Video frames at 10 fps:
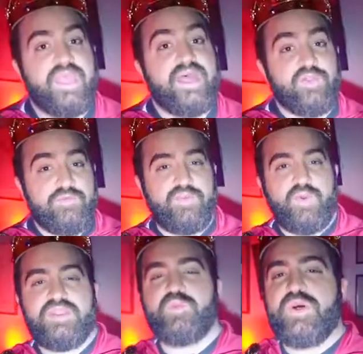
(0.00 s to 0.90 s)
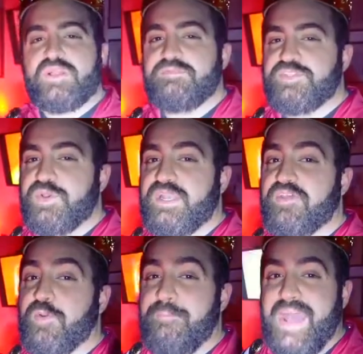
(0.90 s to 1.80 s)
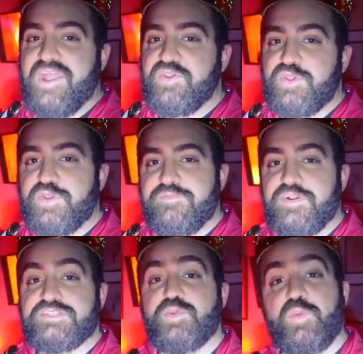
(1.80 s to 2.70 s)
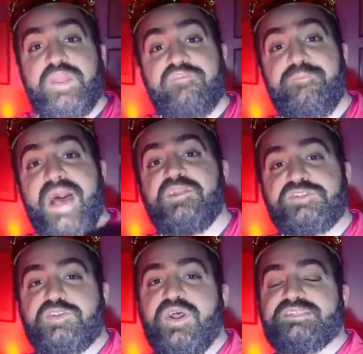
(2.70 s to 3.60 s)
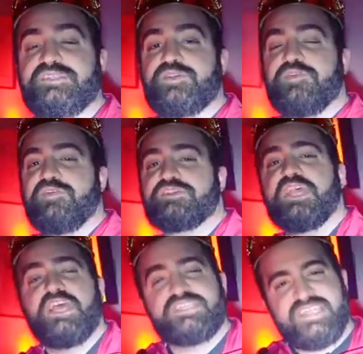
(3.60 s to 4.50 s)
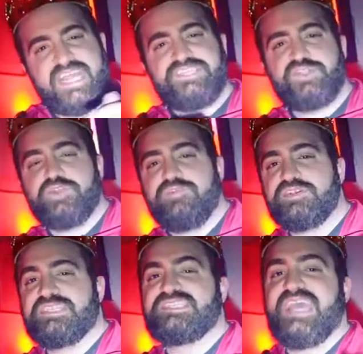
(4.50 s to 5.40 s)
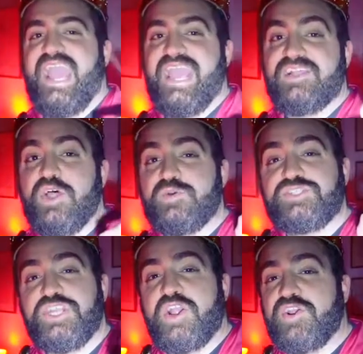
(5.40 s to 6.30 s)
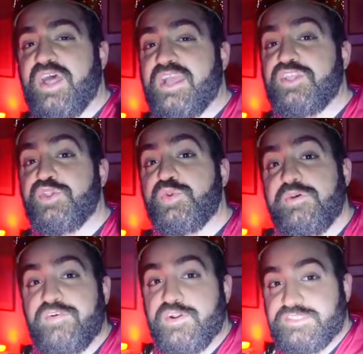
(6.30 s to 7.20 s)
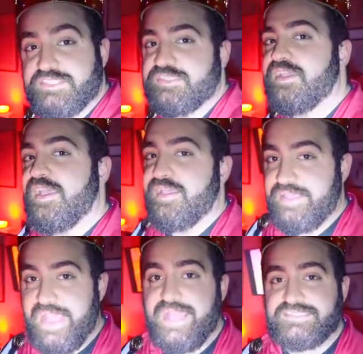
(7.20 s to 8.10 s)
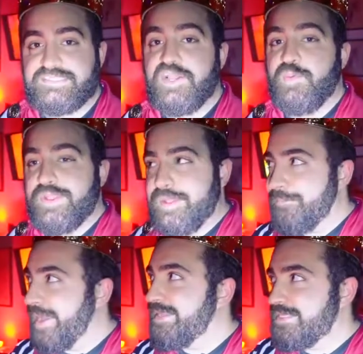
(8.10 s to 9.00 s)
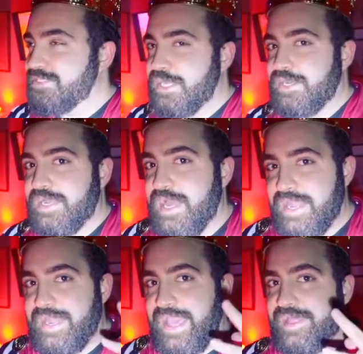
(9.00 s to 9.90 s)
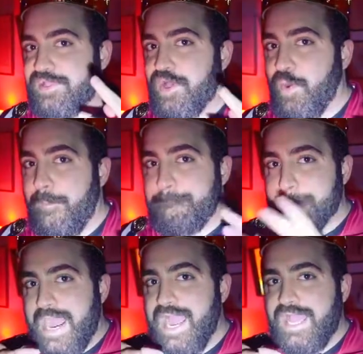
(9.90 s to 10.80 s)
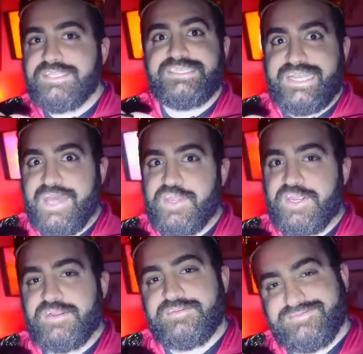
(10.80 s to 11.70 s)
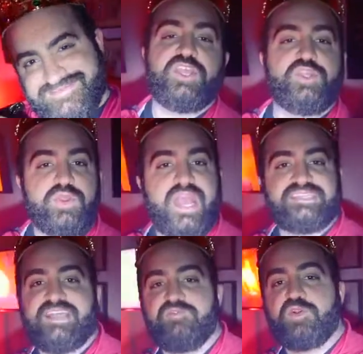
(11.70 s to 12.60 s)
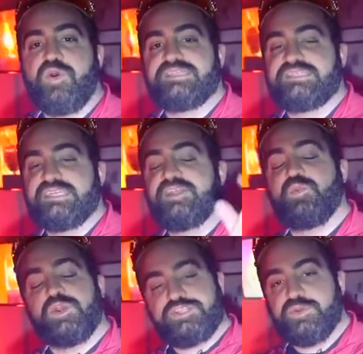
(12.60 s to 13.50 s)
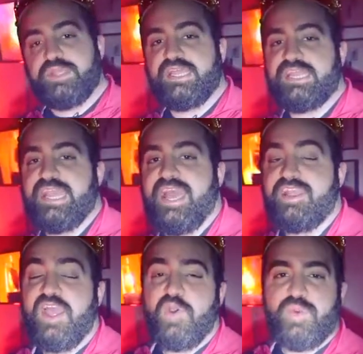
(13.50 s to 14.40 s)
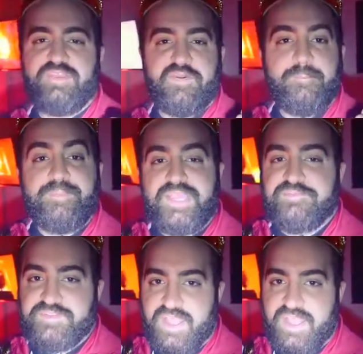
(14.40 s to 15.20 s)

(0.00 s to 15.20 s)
Hello everyone and welcome to another Battle Universe where we have battles across the universe. Today's universe is the Halo Juggernaut universe. Yes, we combined the Juggernaut and Halo together. You guys have requested it, we're doing it again. We even beefed